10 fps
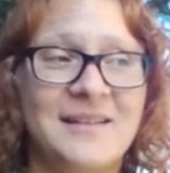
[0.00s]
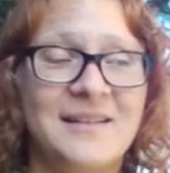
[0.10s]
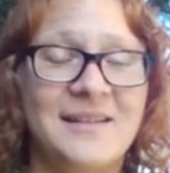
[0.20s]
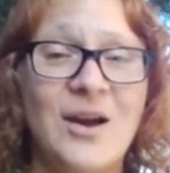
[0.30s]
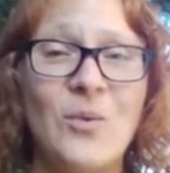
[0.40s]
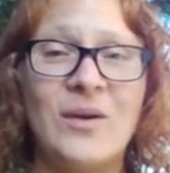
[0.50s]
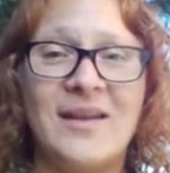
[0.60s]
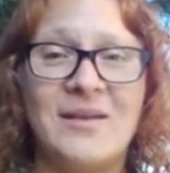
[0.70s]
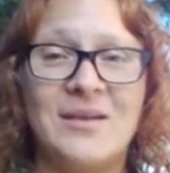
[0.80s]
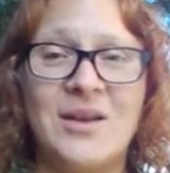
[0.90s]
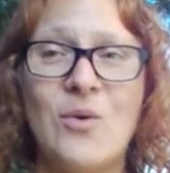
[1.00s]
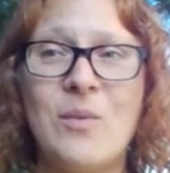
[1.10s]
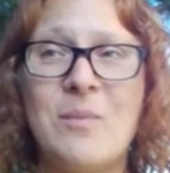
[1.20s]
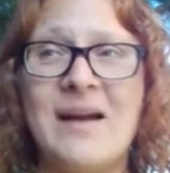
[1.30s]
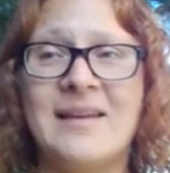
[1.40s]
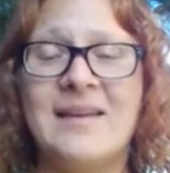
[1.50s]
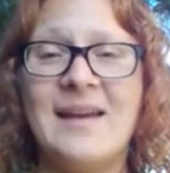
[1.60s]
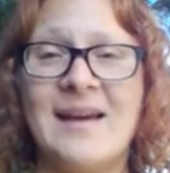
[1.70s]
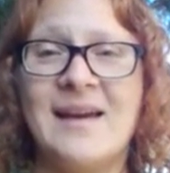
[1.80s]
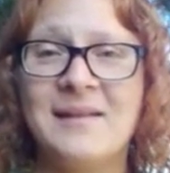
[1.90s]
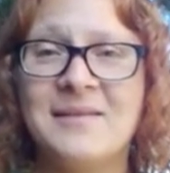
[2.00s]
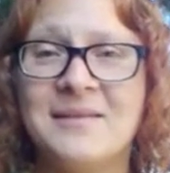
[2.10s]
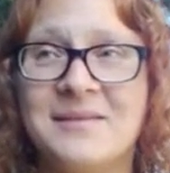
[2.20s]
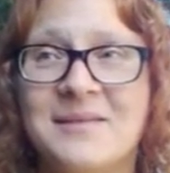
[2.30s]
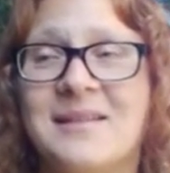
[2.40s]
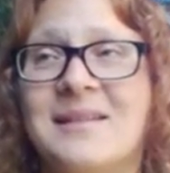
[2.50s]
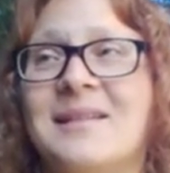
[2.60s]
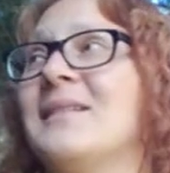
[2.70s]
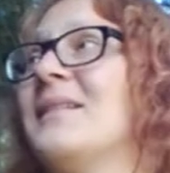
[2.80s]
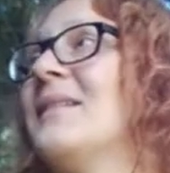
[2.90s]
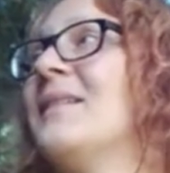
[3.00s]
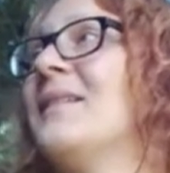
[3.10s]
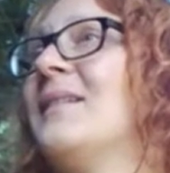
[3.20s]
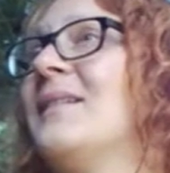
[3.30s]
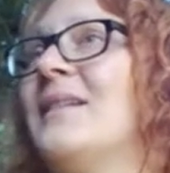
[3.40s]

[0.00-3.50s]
now we now we're back here now